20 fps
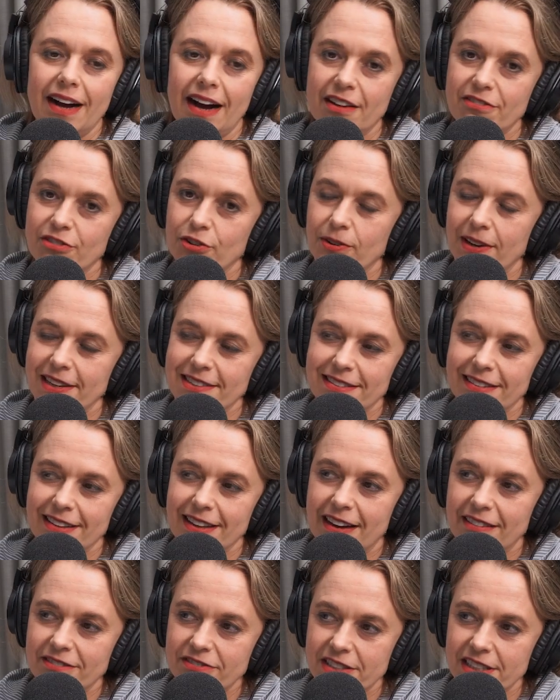I've always
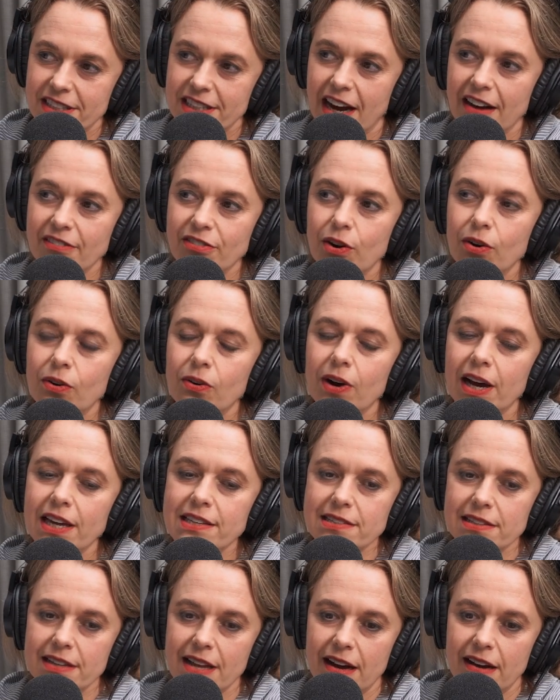loved it. I've always
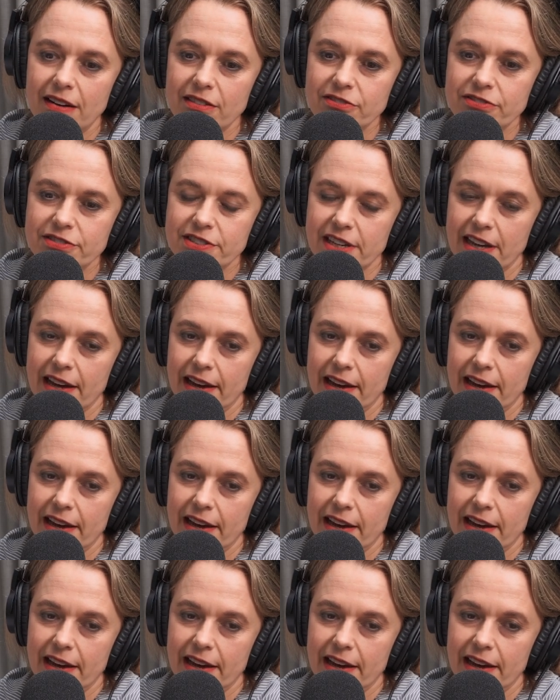loved